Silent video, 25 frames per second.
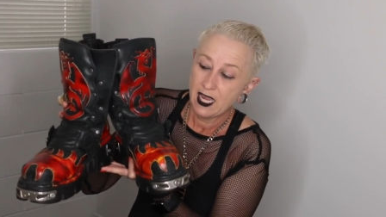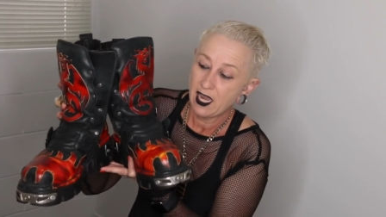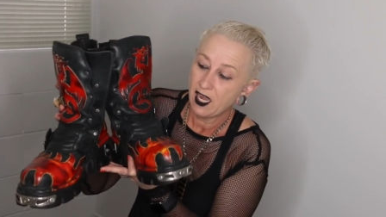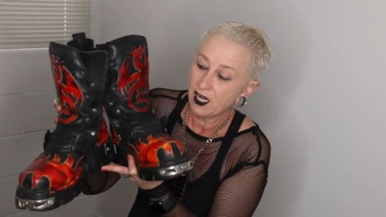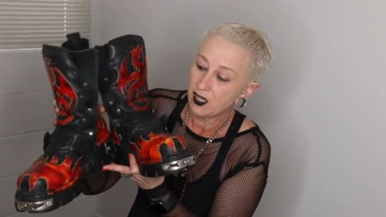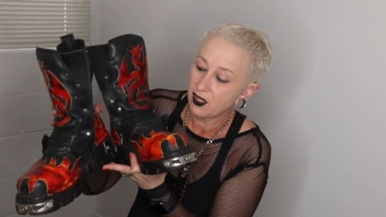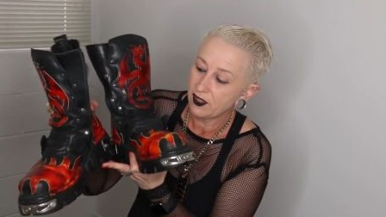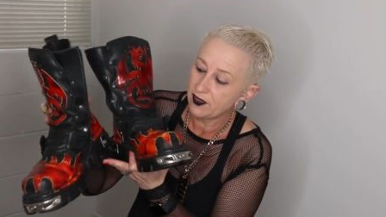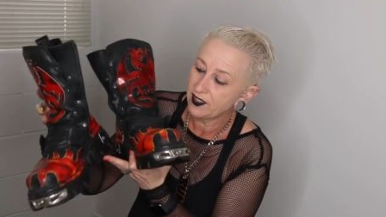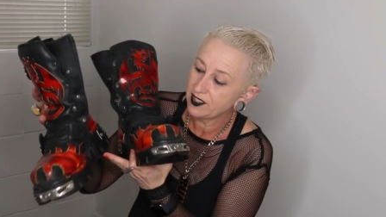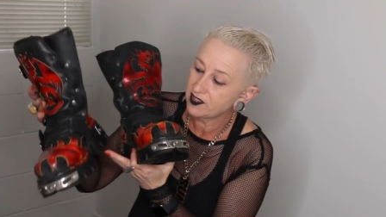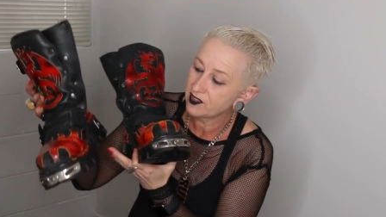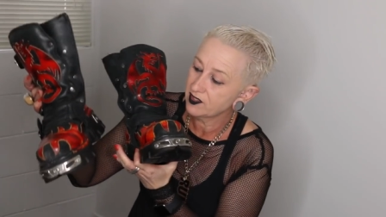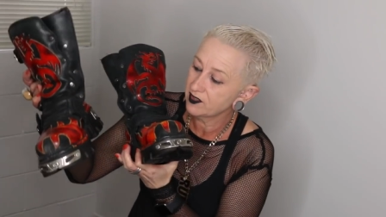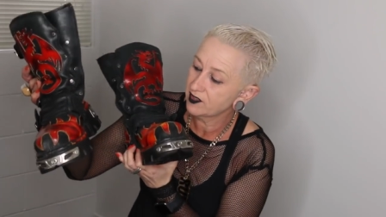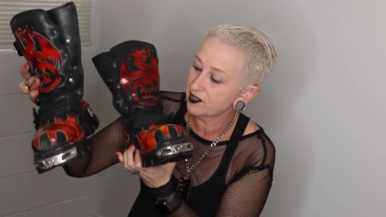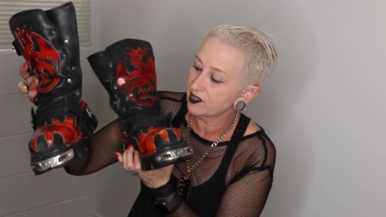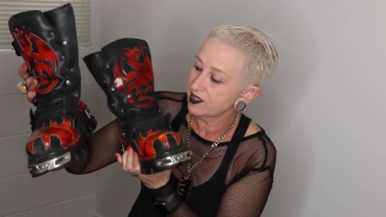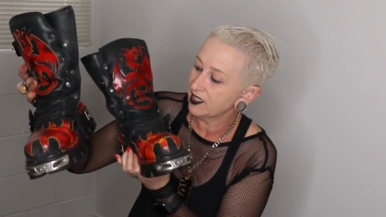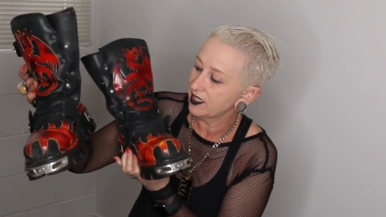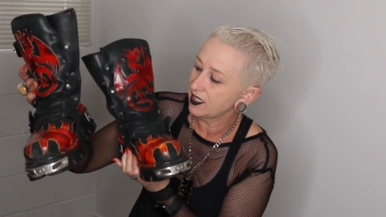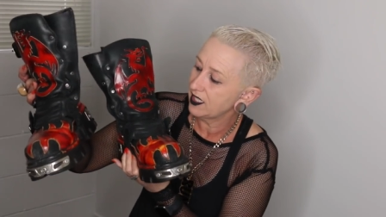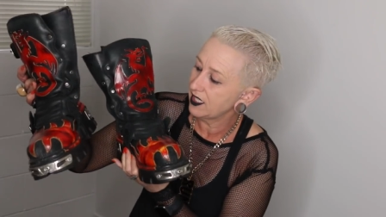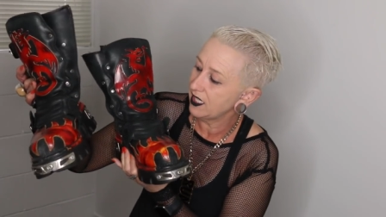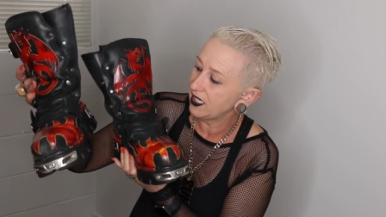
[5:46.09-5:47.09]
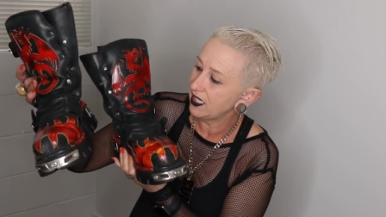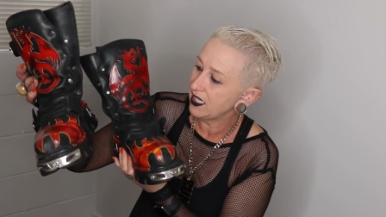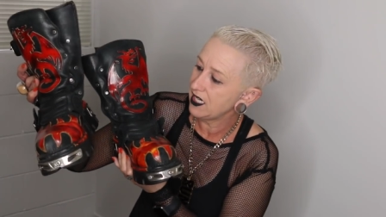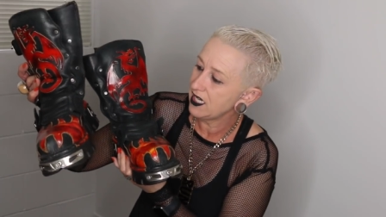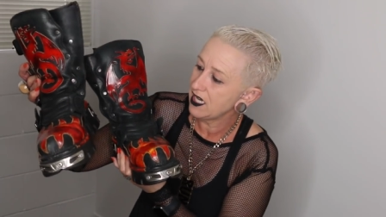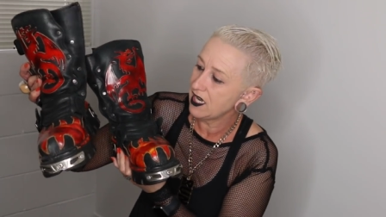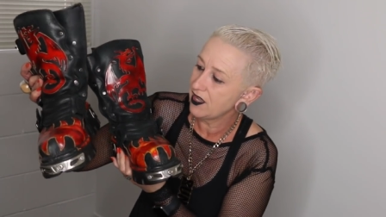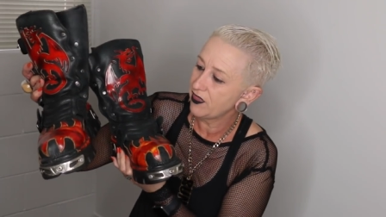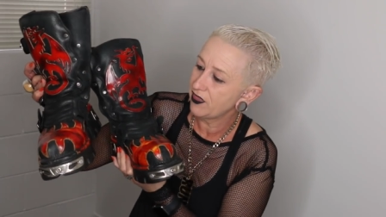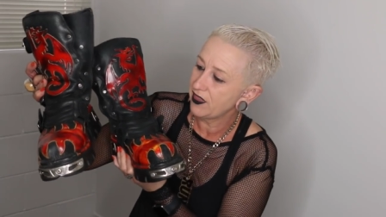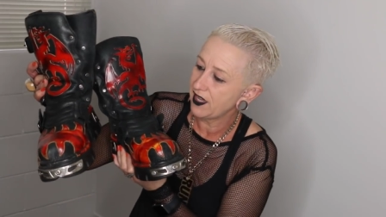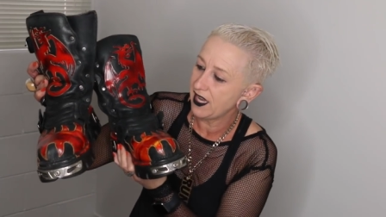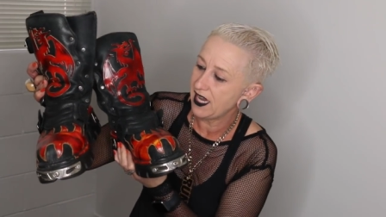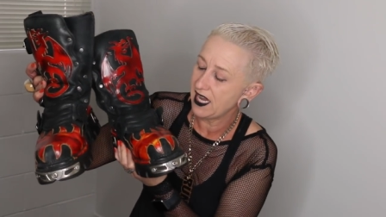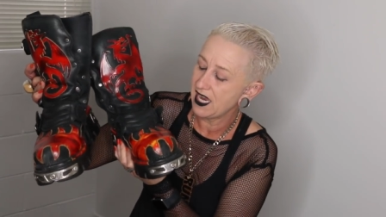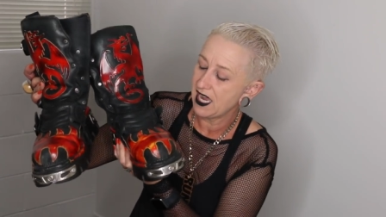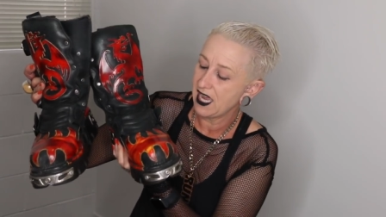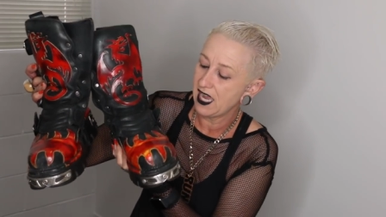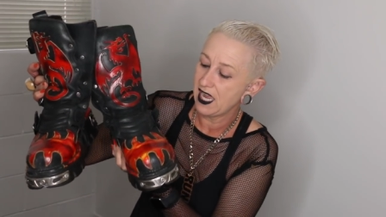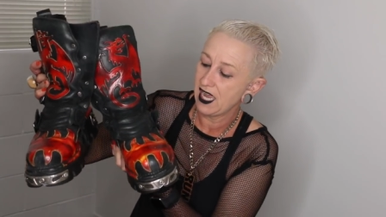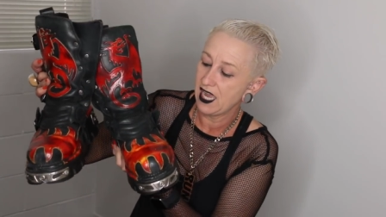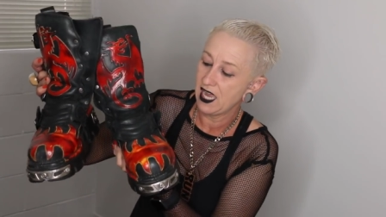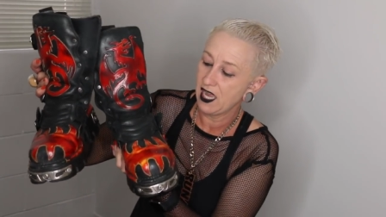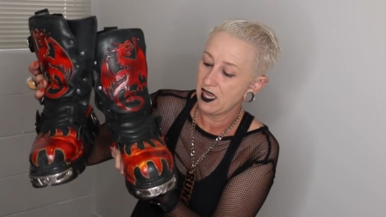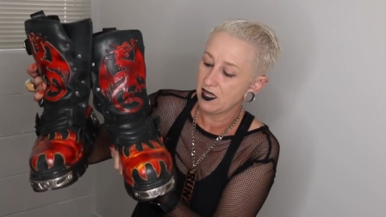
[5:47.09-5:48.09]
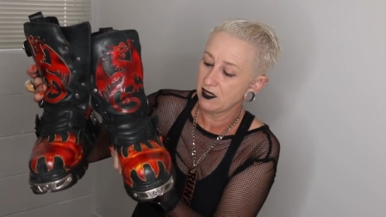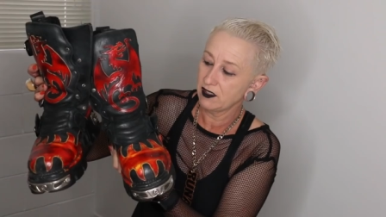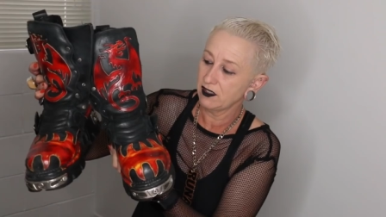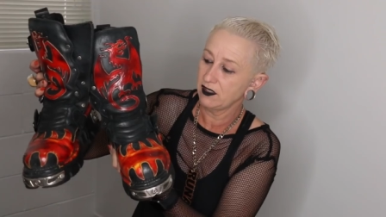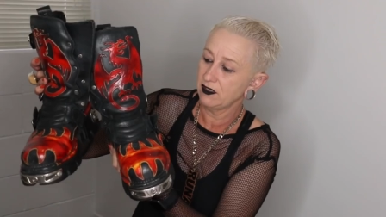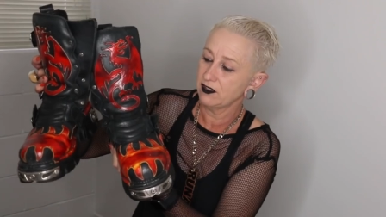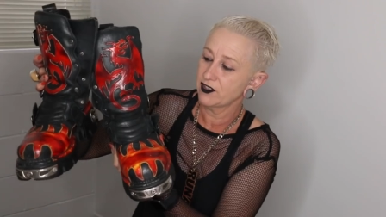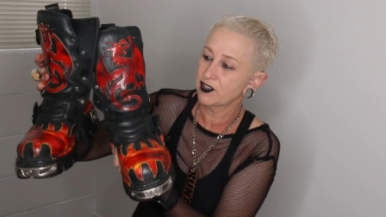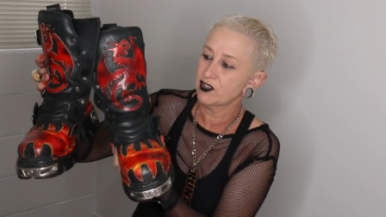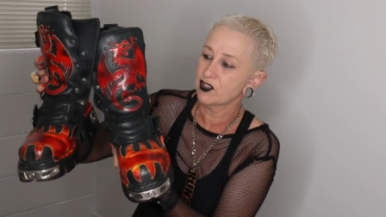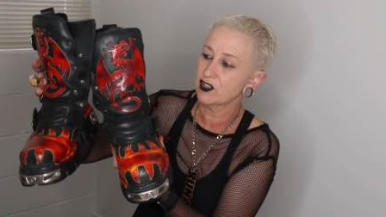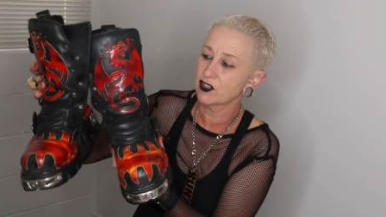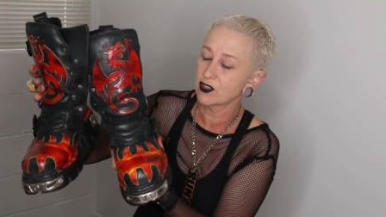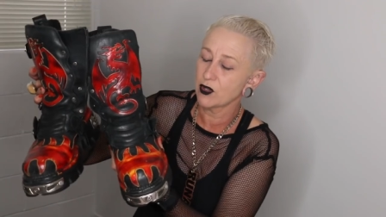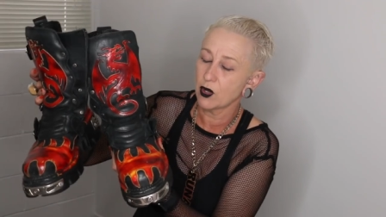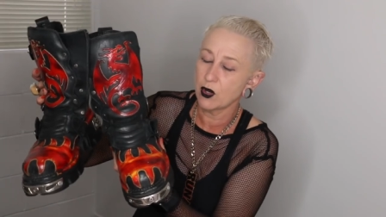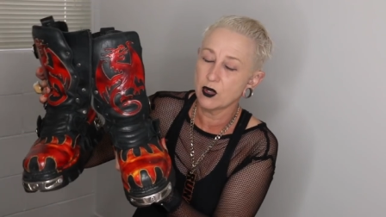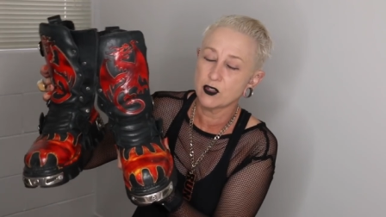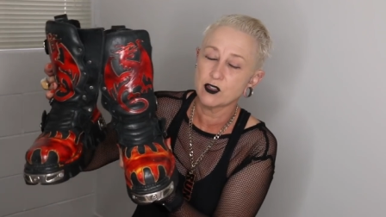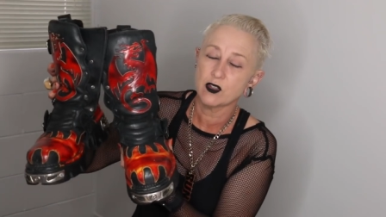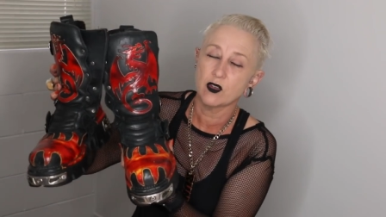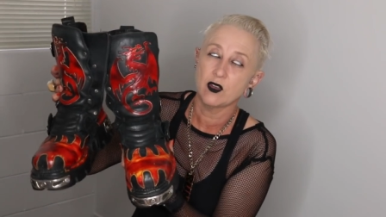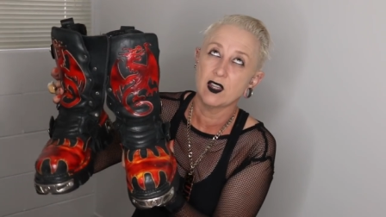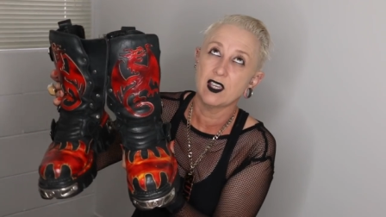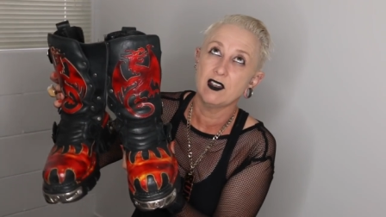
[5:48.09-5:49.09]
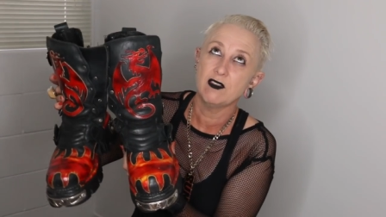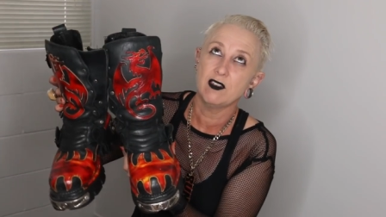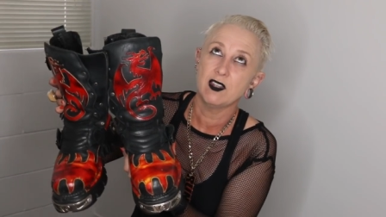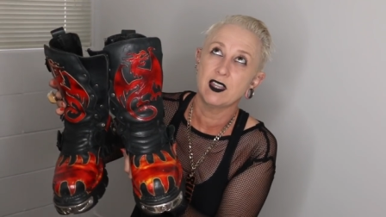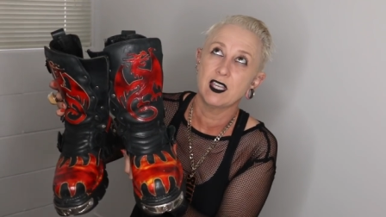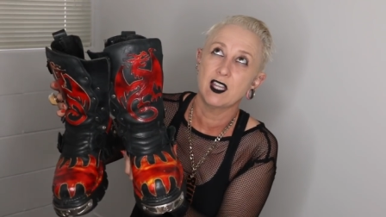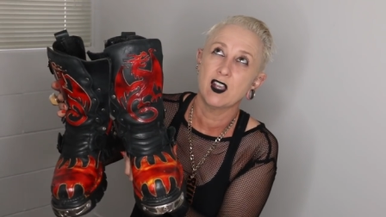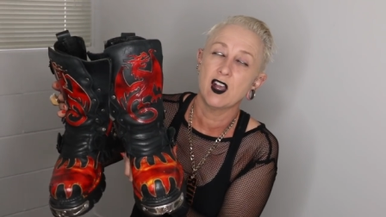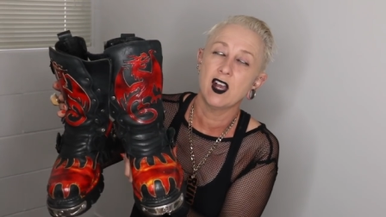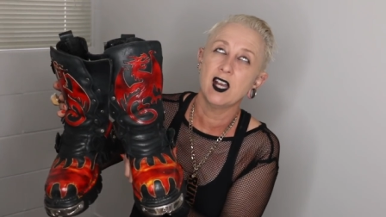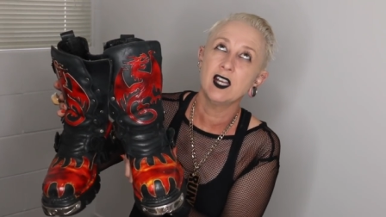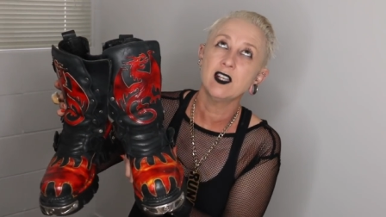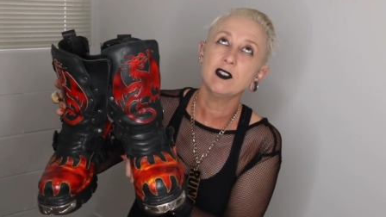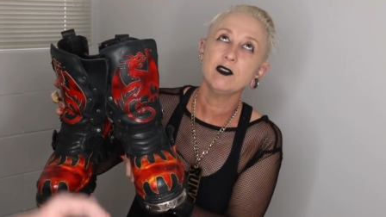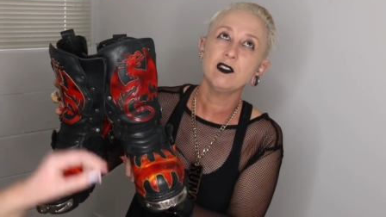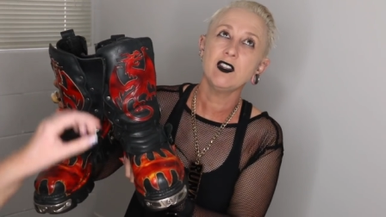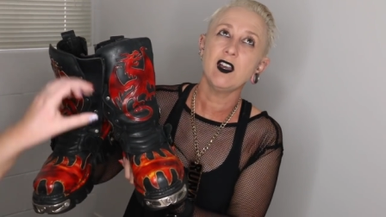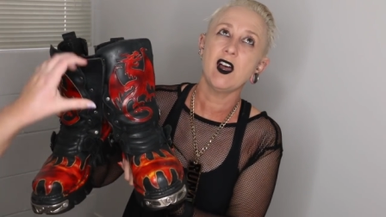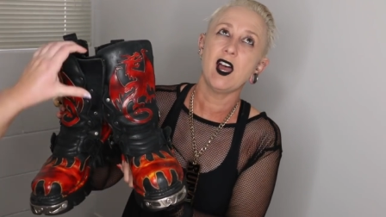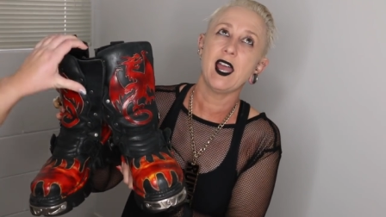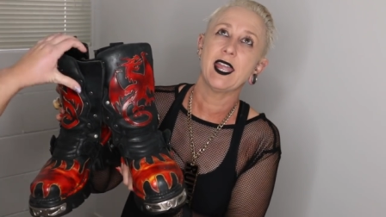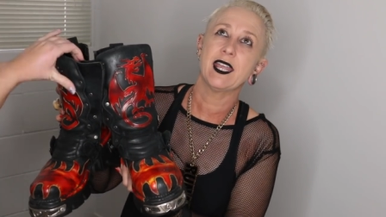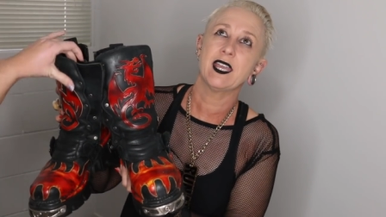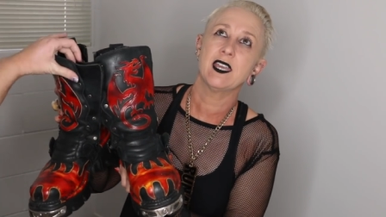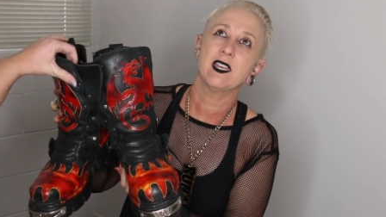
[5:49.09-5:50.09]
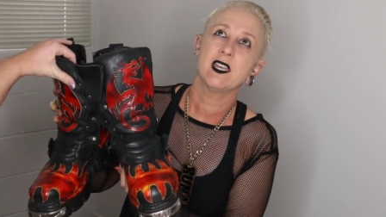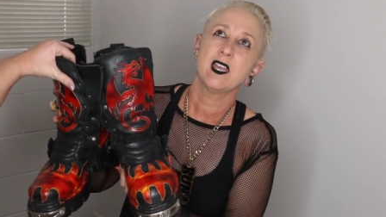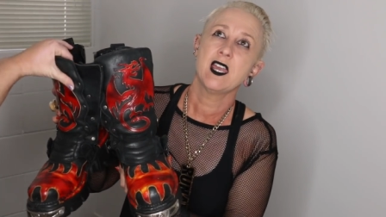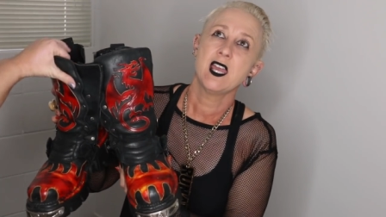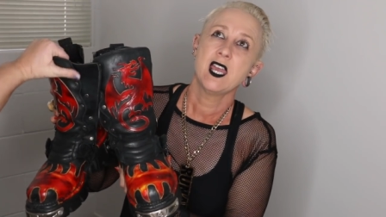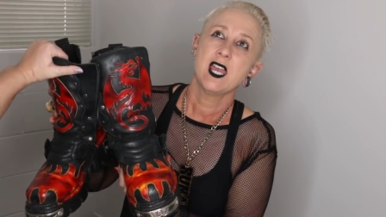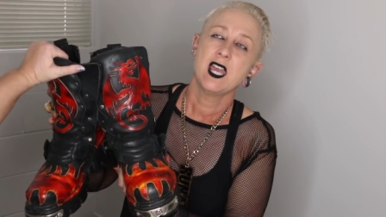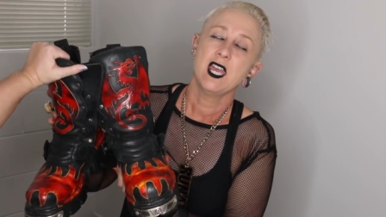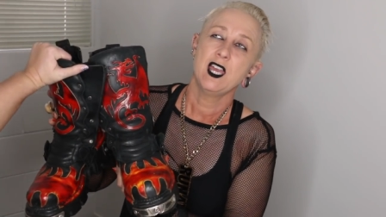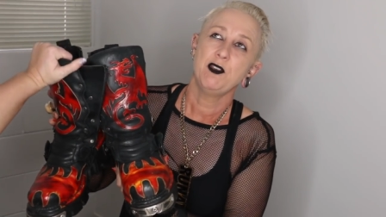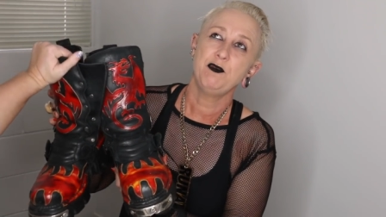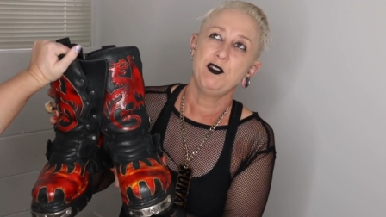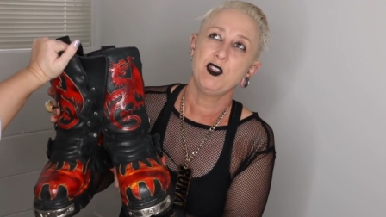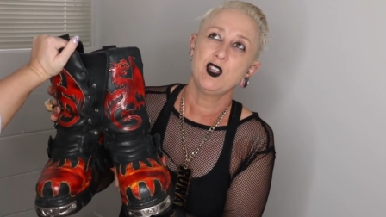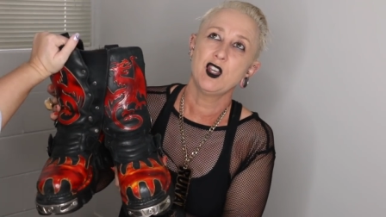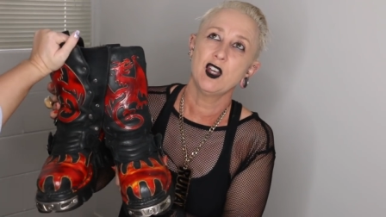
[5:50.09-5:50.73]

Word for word: I got these in Sydney. They are so, so heavy. They're kind of like if